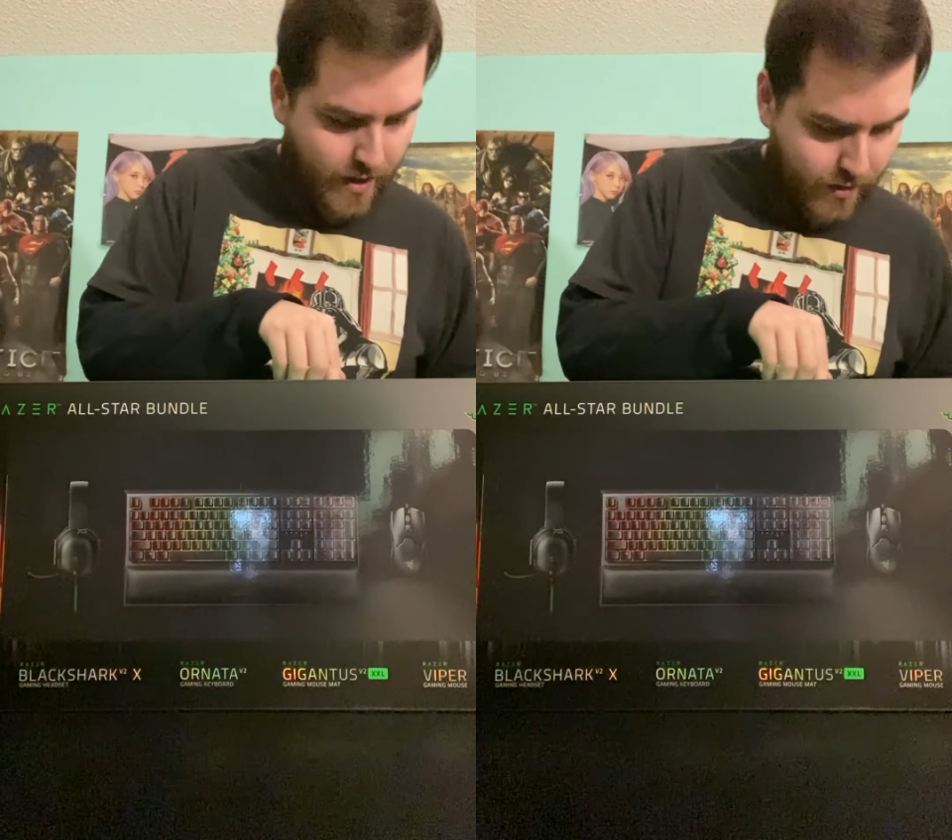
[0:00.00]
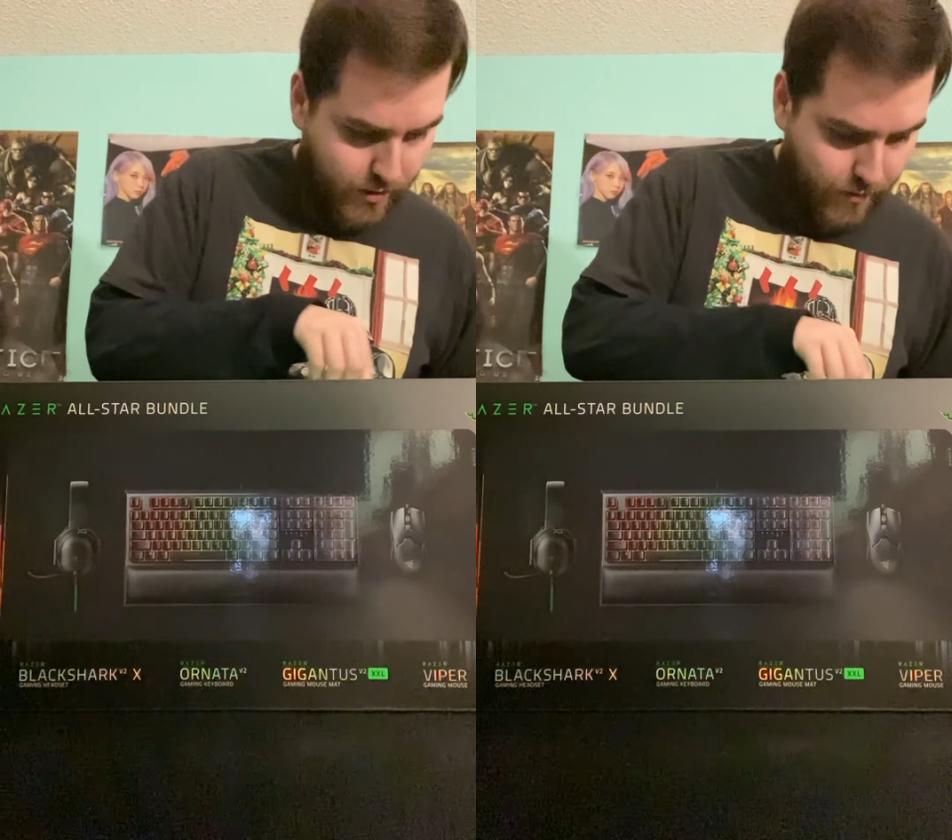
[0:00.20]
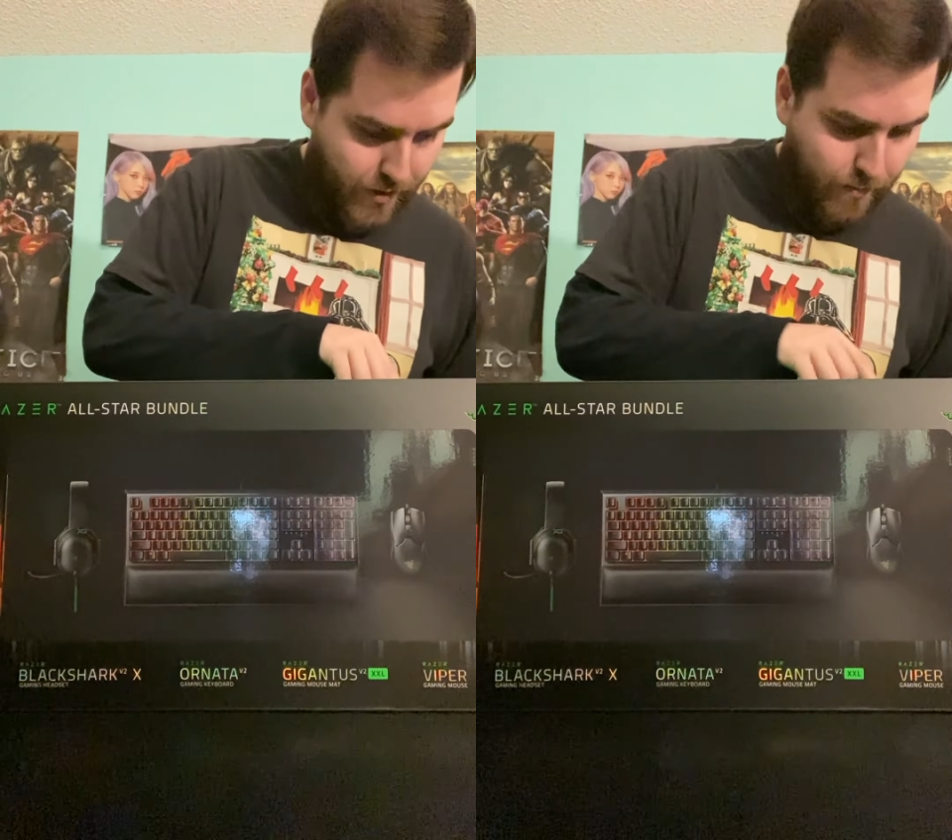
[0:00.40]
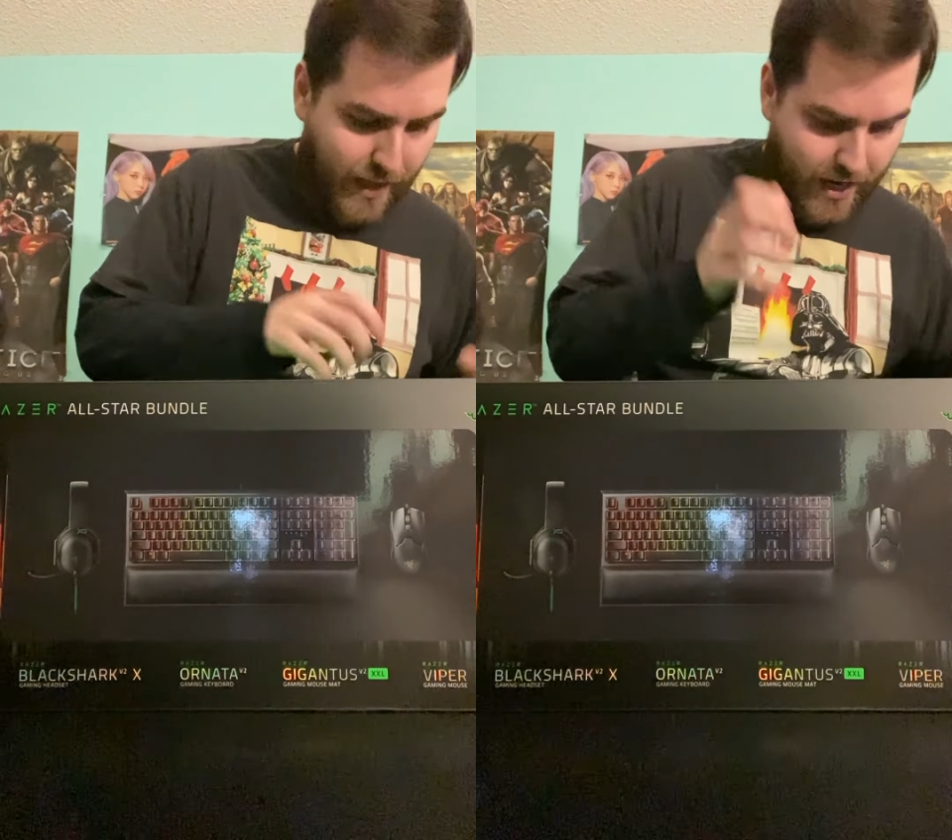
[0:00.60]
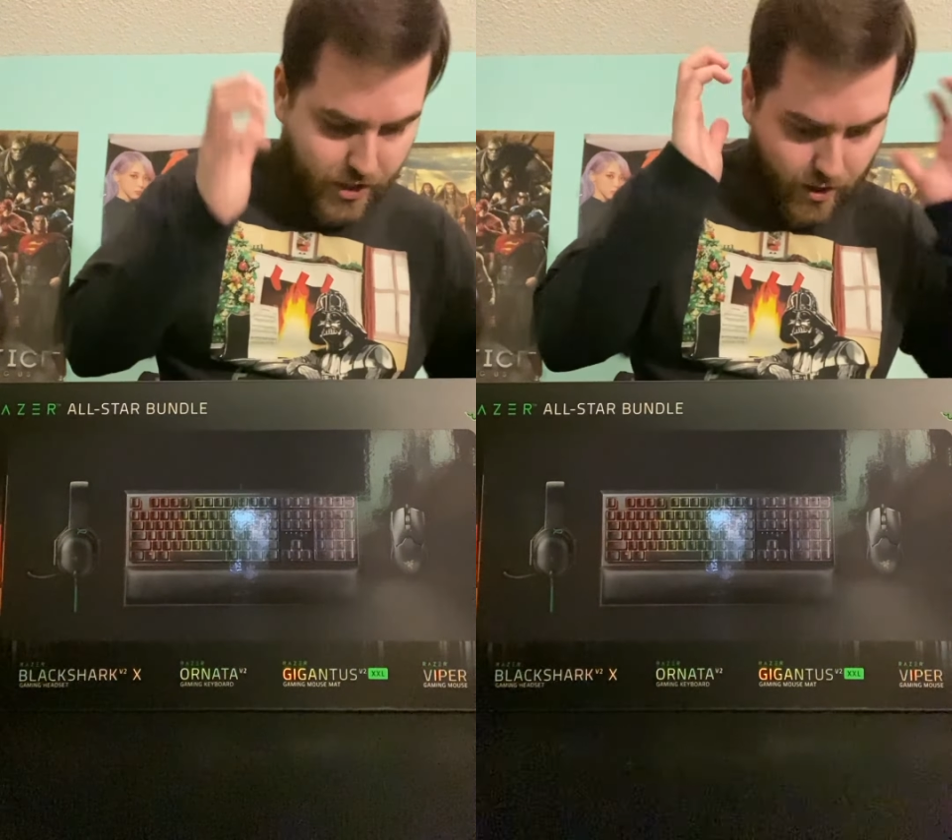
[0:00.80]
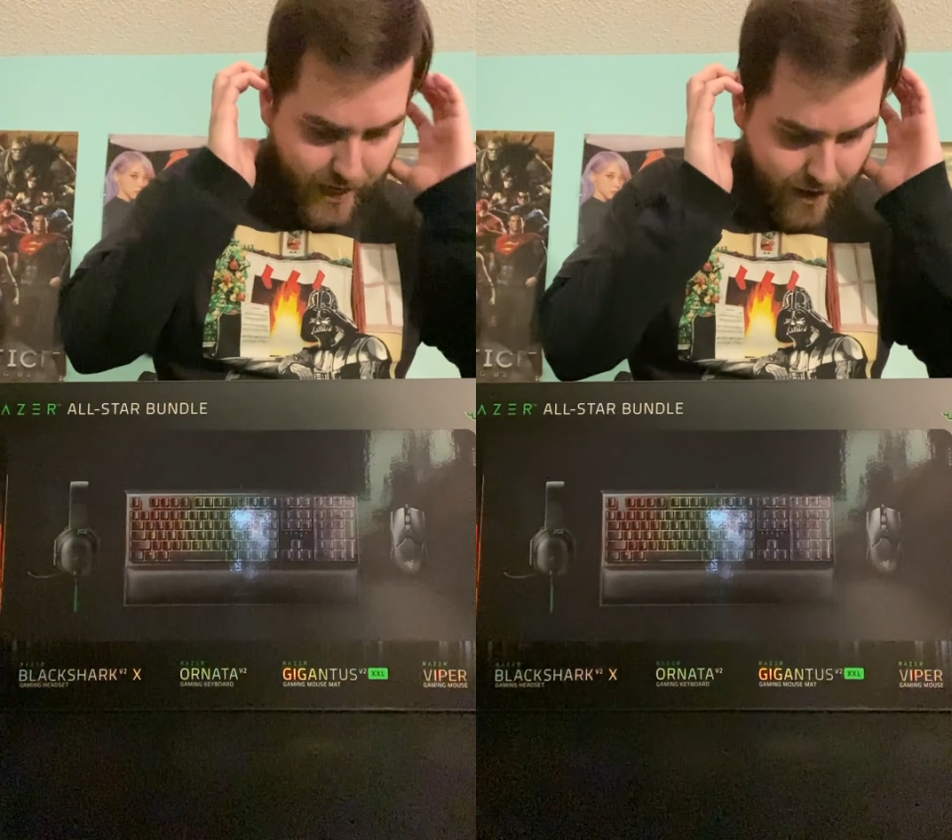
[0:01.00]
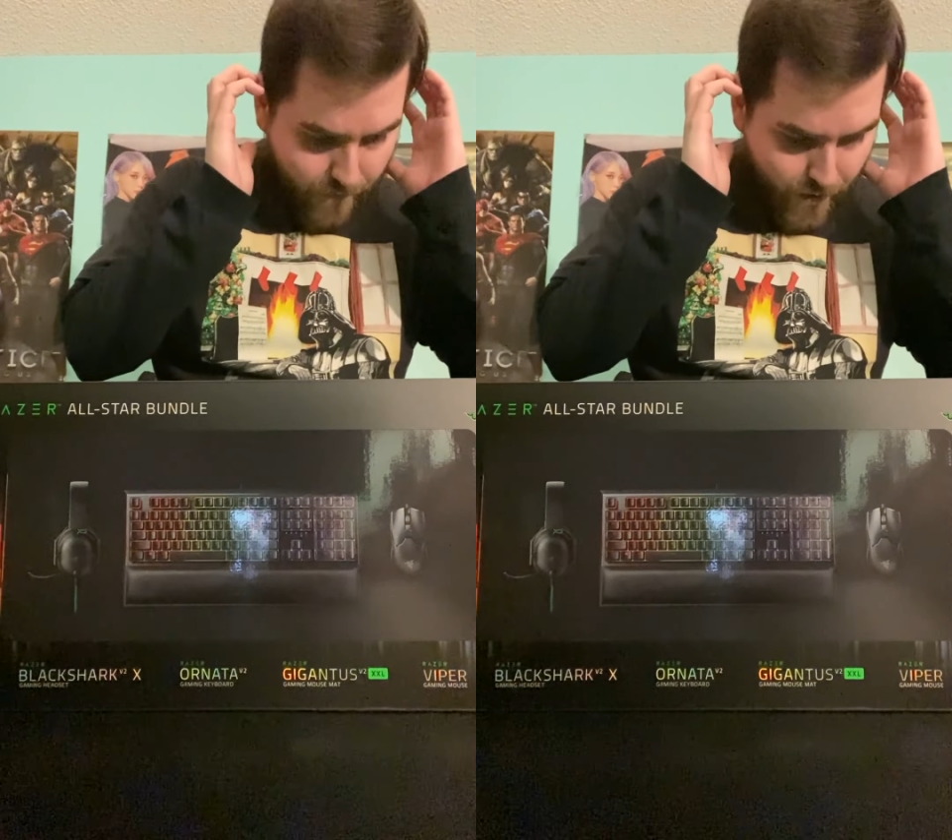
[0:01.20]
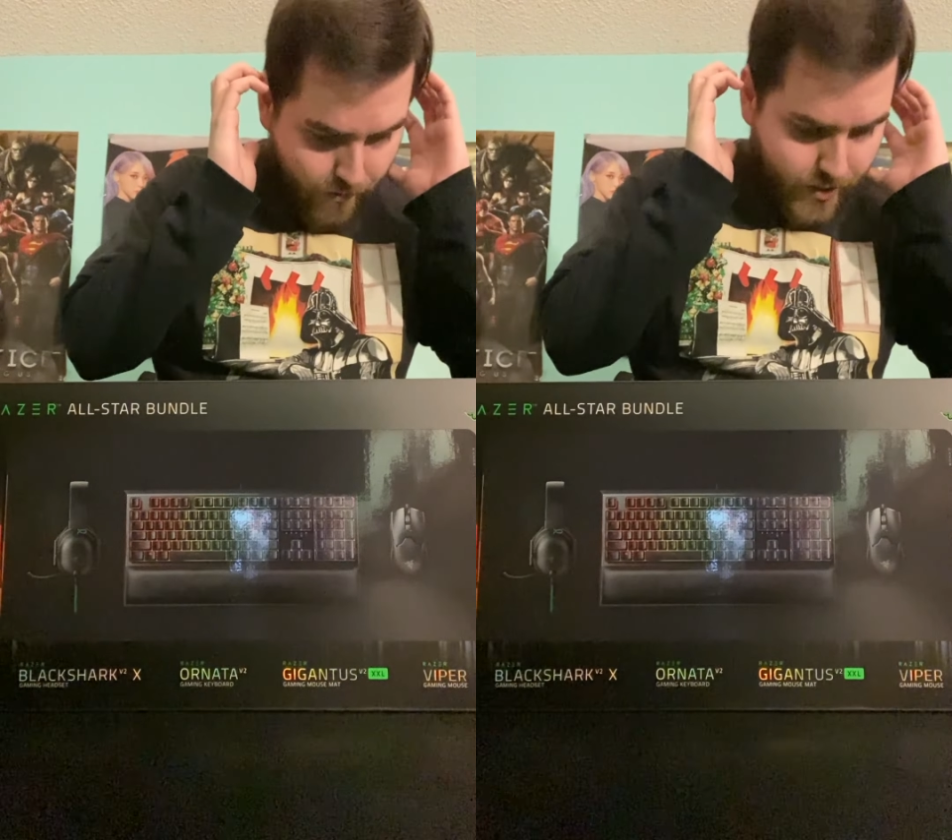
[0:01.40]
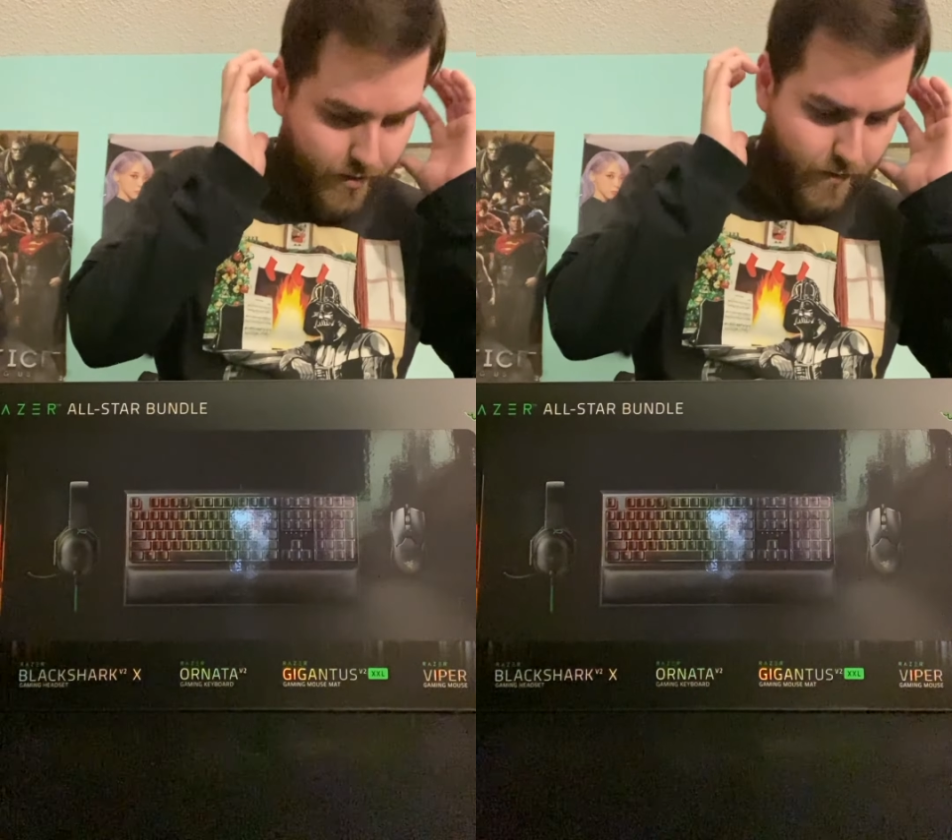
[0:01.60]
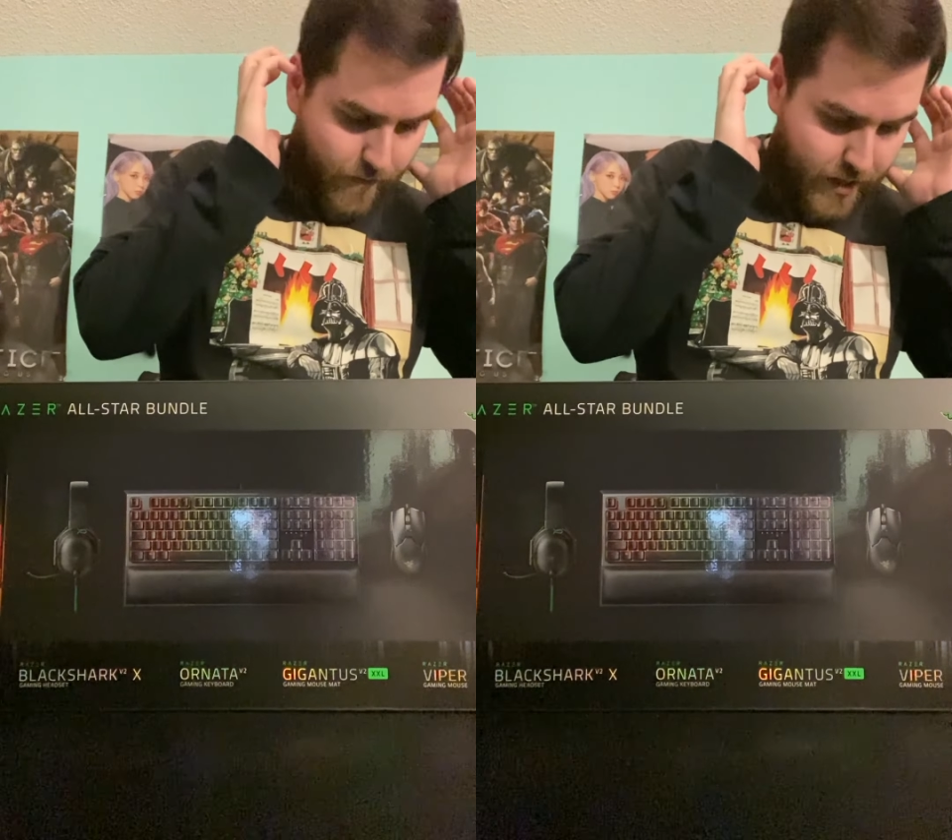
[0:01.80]
So the Blackshark headphones
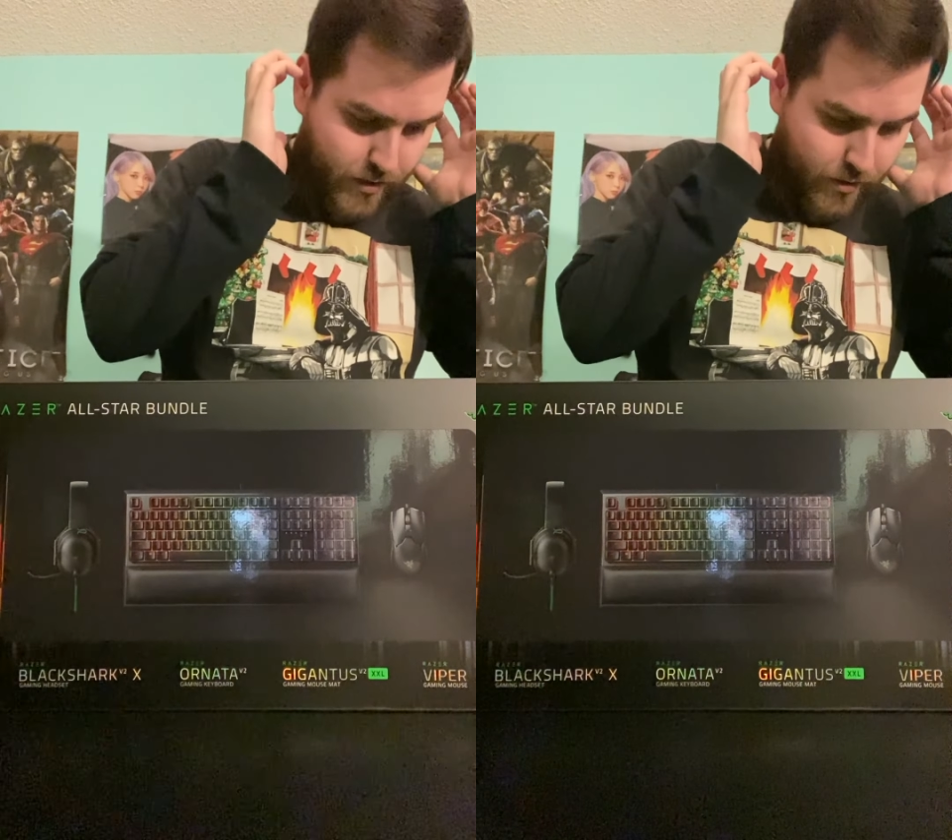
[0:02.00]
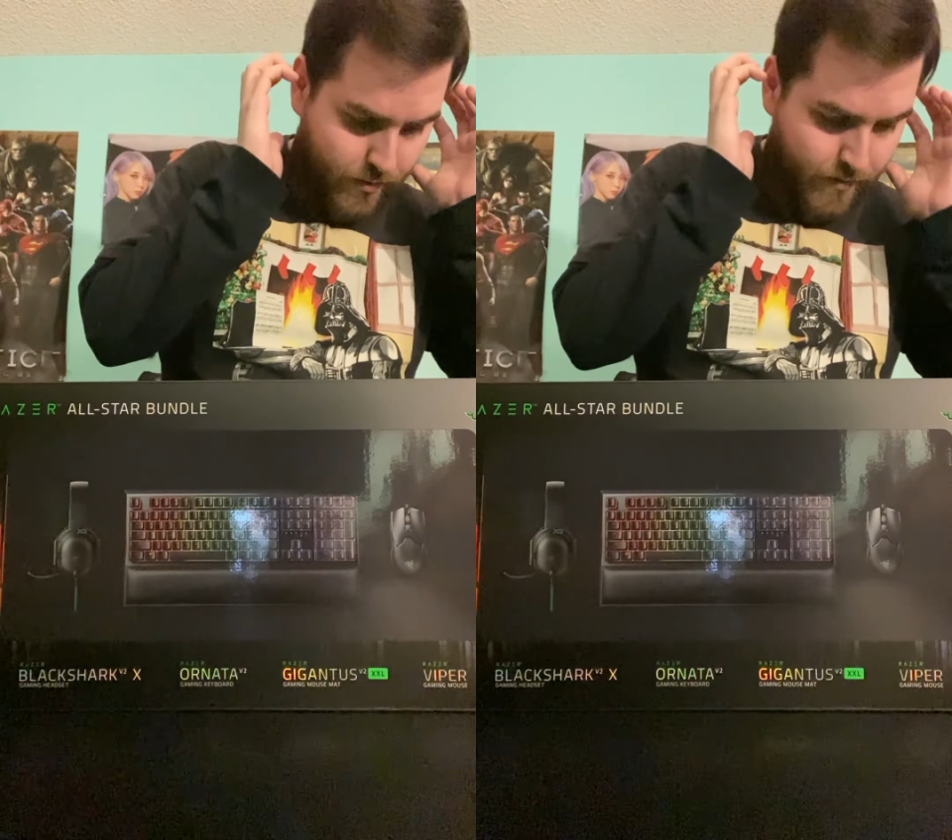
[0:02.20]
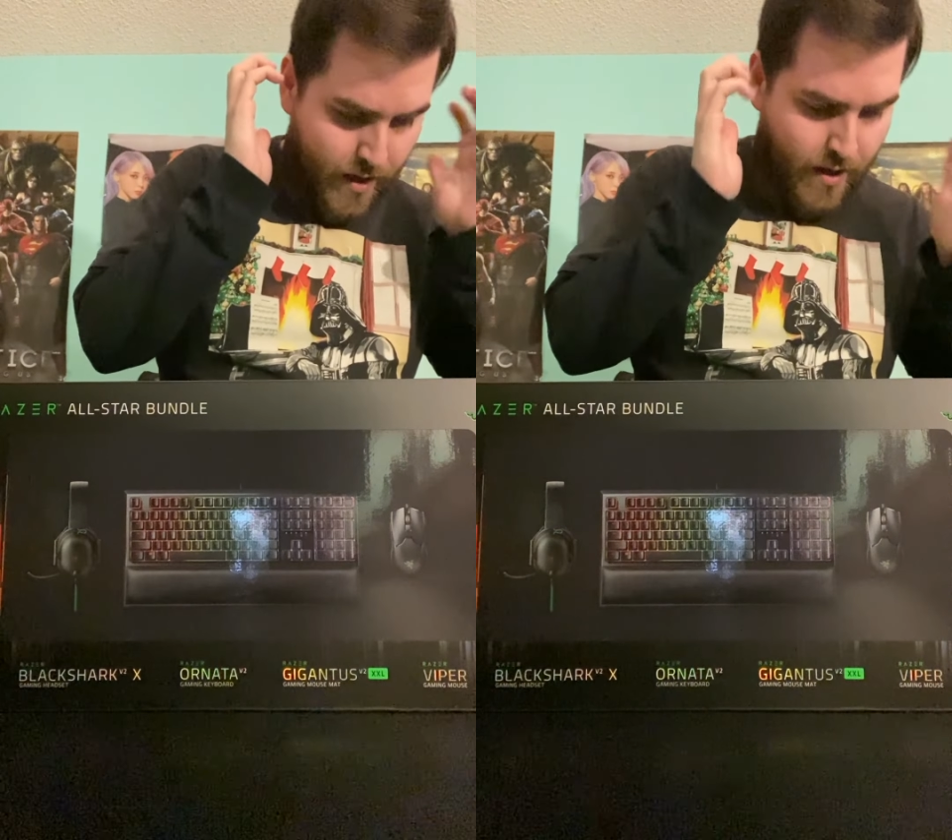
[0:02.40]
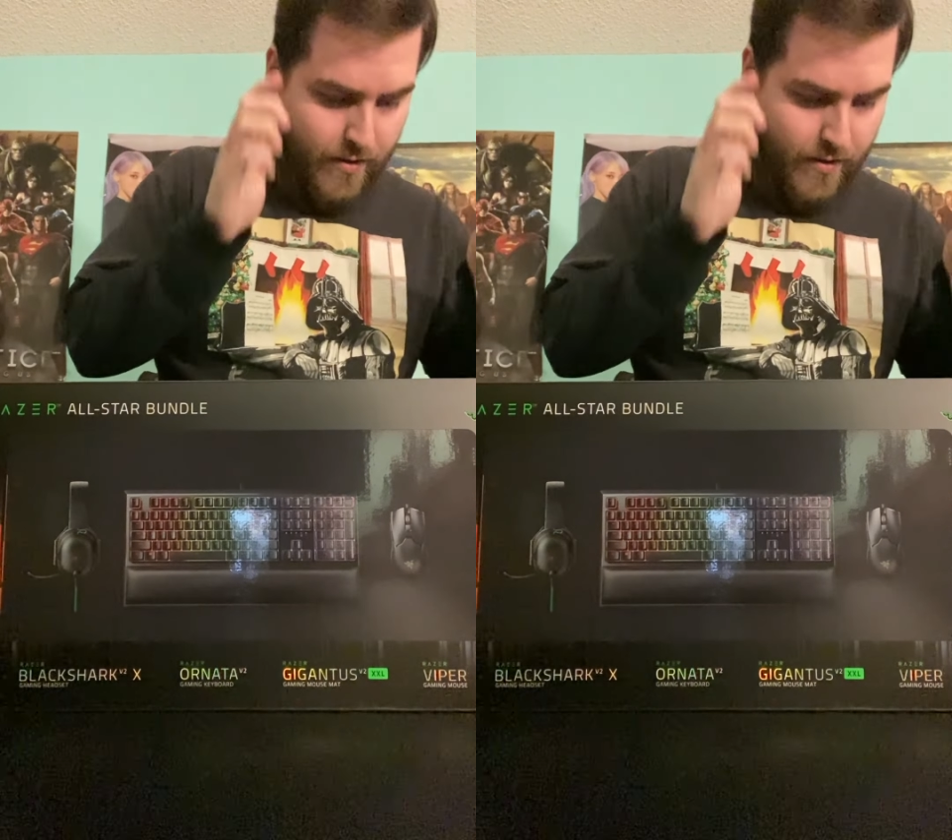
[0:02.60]
are the V2,